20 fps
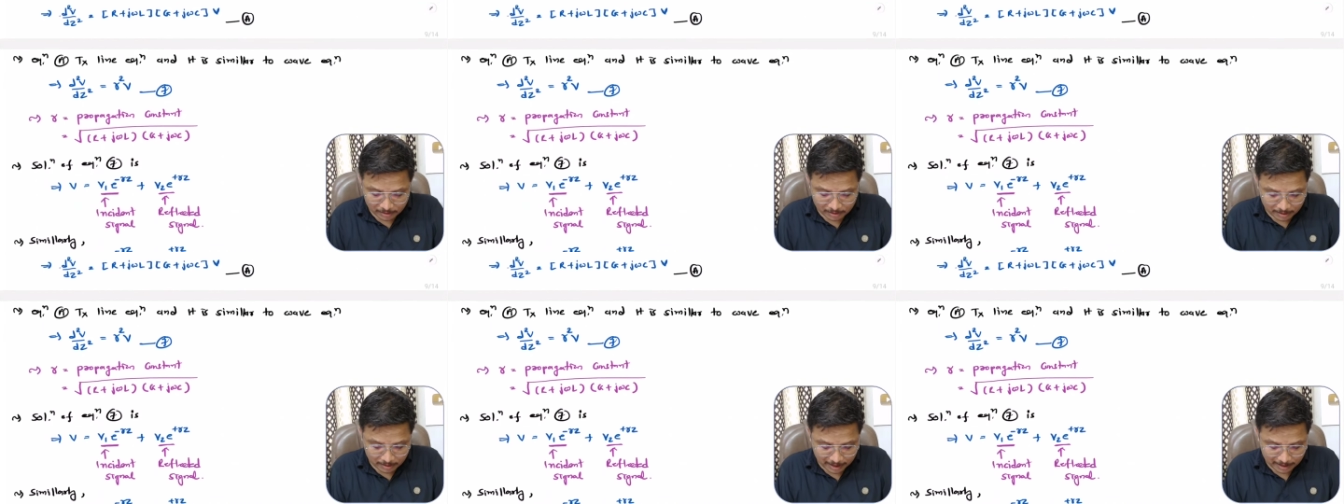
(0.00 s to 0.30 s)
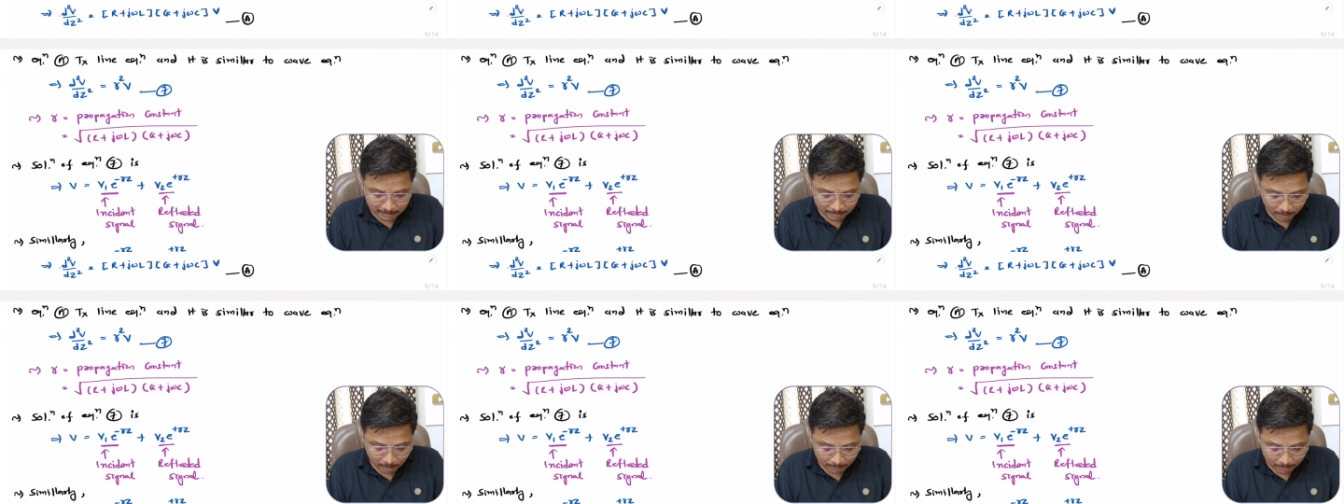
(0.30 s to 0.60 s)

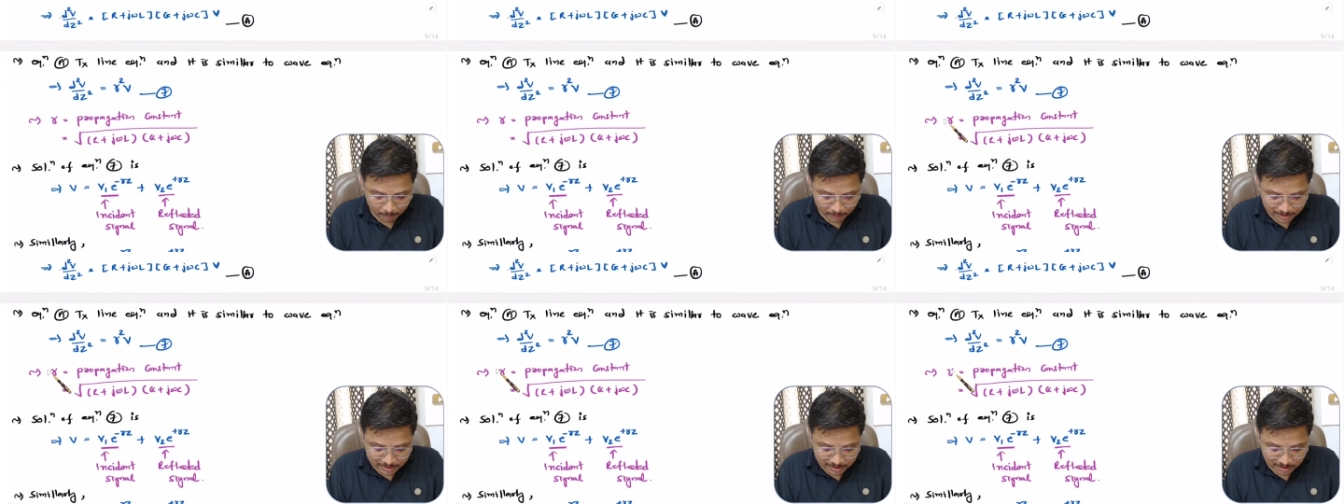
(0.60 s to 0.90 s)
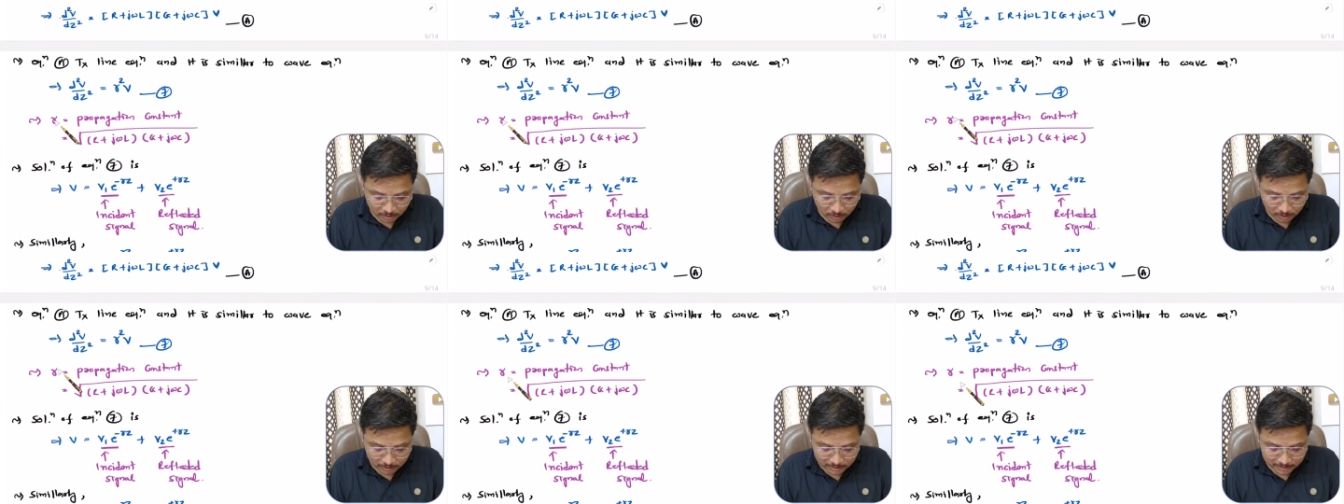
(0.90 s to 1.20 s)
and propagation
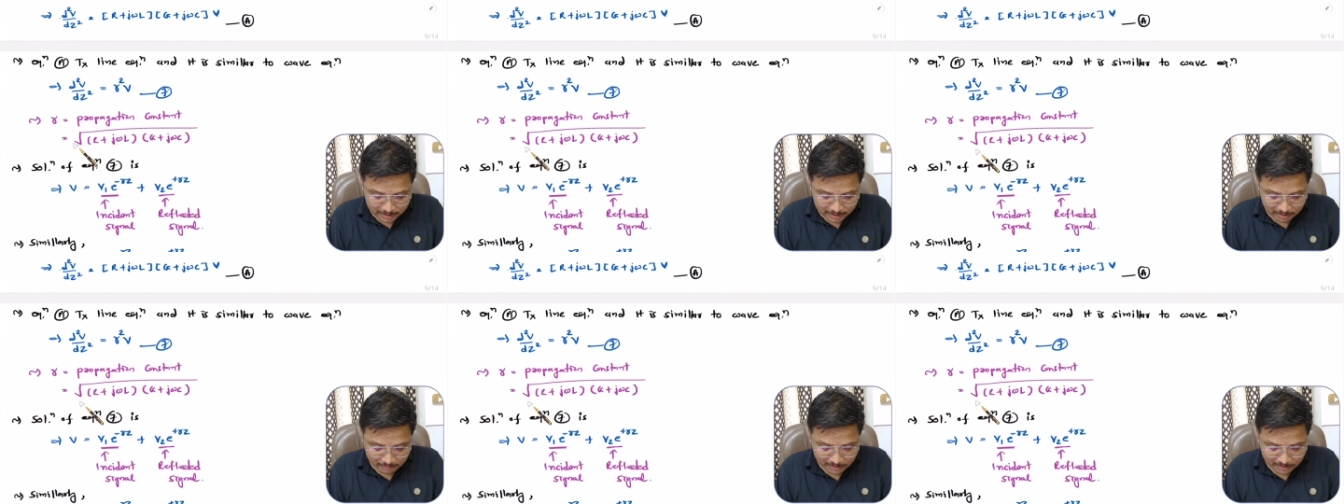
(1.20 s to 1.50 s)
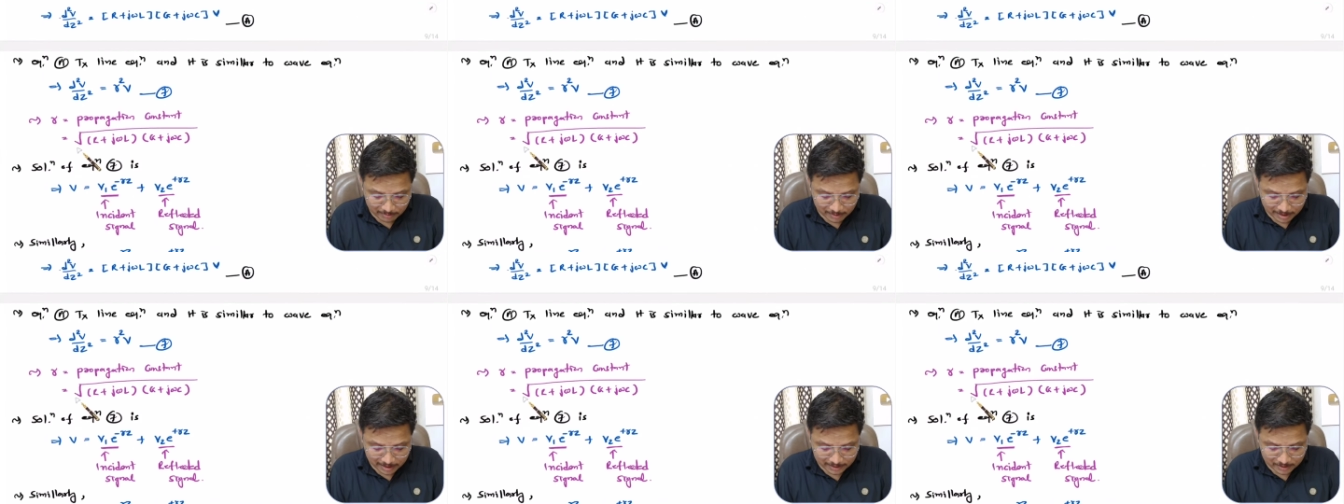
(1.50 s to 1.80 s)
constant will
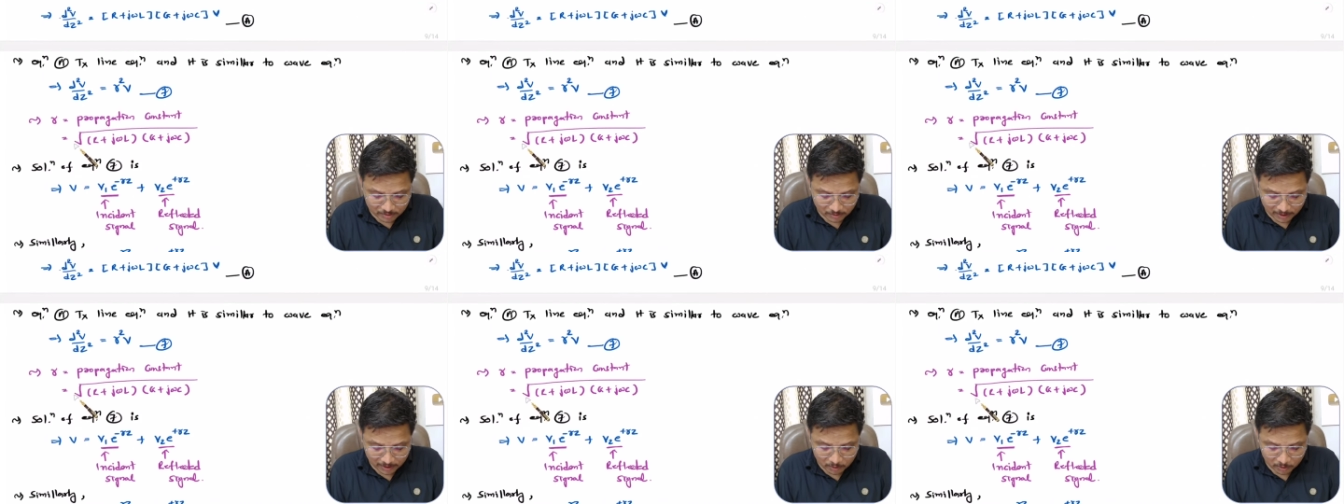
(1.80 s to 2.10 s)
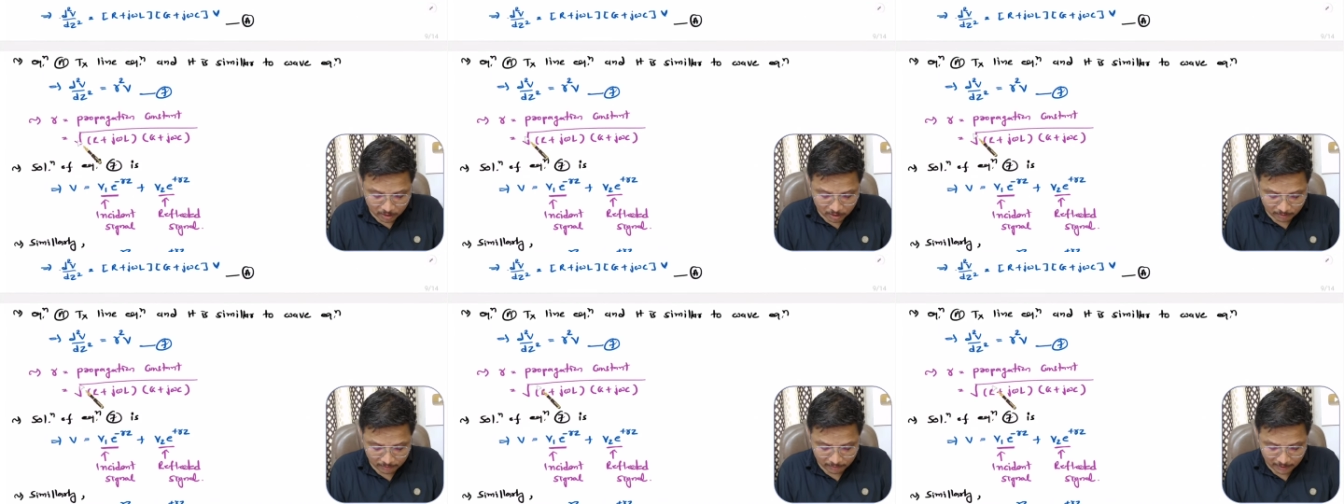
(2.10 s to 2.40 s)
be square root
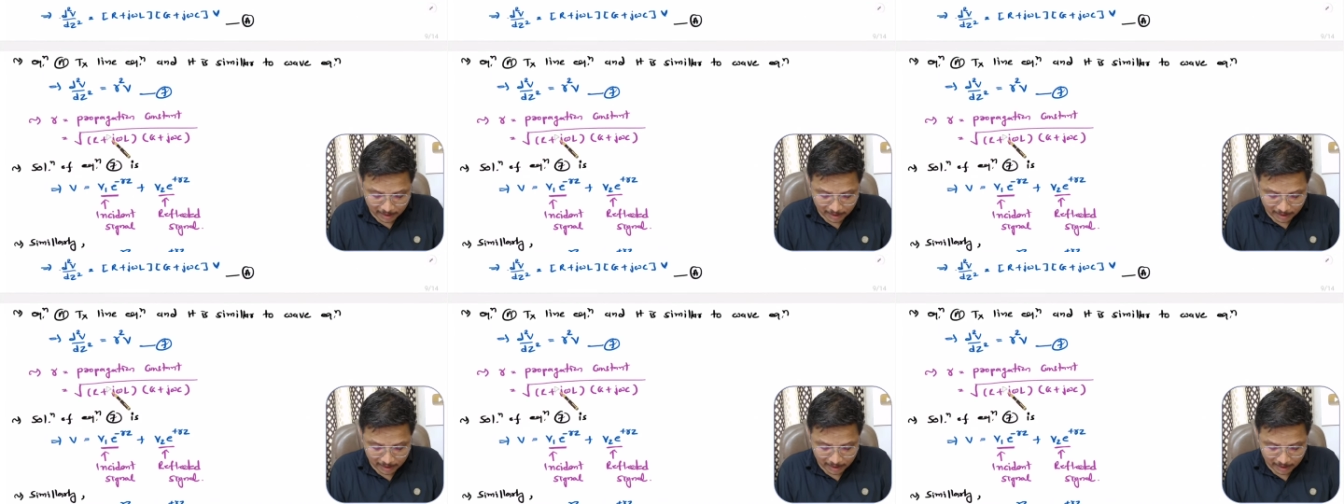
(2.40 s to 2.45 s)
of